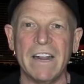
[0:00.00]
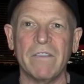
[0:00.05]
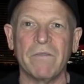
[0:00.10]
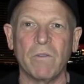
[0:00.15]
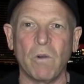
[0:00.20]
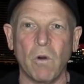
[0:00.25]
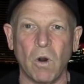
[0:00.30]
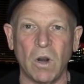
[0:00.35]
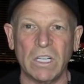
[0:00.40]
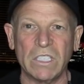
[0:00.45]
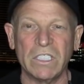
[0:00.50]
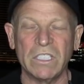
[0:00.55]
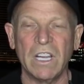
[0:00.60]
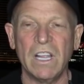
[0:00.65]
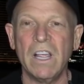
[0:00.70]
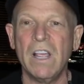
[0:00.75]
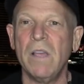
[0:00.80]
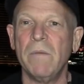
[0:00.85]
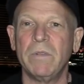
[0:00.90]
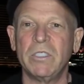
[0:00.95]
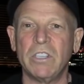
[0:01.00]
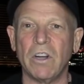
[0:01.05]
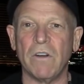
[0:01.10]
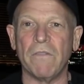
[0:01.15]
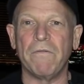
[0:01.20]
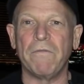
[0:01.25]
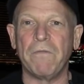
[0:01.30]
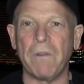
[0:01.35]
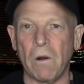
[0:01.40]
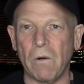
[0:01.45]
And of course, be sure
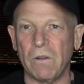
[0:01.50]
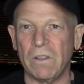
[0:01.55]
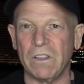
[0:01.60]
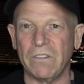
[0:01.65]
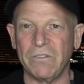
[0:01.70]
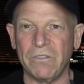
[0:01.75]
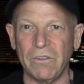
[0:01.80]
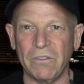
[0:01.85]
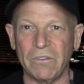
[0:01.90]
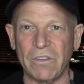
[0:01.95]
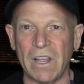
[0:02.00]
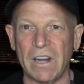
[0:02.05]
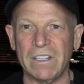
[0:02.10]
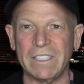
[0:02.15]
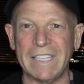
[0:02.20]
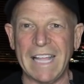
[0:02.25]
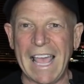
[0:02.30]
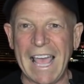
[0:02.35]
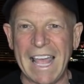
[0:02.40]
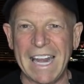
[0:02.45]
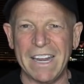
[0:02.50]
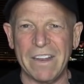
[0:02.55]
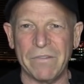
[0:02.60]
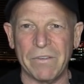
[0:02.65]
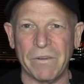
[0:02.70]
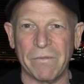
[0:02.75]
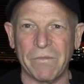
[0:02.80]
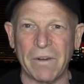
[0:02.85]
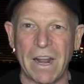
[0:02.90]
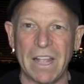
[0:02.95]
to forward this newsletter to any
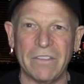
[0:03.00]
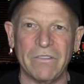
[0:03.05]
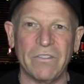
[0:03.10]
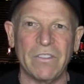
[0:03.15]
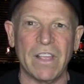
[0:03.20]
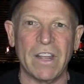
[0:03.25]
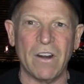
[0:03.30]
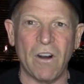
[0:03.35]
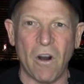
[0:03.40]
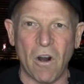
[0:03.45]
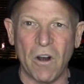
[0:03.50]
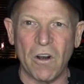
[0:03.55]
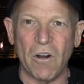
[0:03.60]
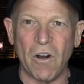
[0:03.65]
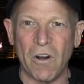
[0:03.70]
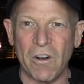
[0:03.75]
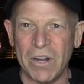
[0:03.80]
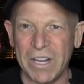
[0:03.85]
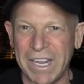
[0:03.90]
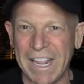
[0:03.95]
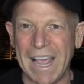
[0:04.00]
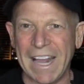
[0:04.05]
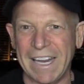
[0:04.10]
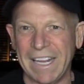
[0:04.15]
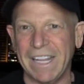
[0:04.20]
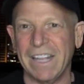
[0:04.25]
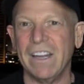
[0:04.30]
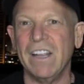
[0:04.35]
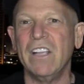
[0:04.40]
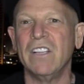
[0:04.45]
of your friends that aren't already
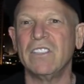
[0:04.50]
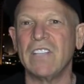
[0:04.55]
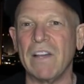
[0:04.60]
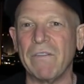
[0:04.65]
getting it.